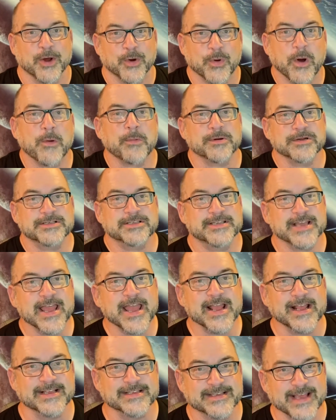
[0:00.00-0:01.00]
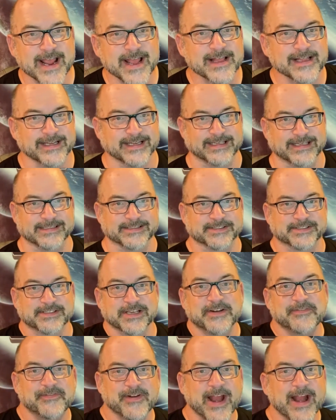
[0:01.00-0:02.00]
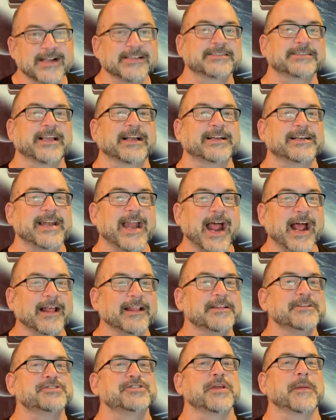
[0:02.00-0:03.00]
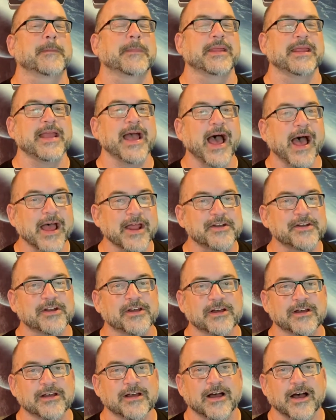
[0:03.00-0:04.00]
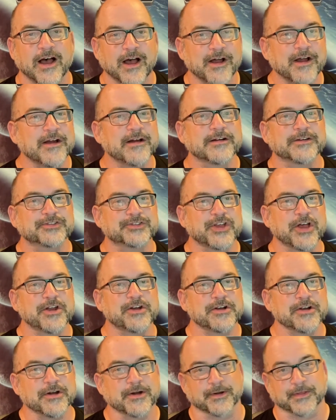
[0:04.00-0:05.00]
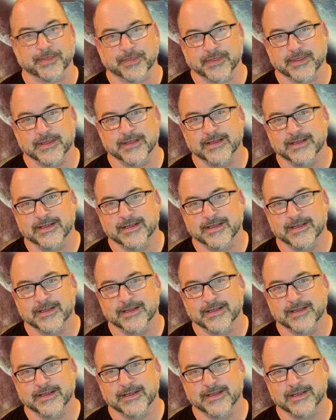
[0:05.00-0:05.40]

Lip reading: what we're seeing is aliens, advanced technology beyond ours on Earth.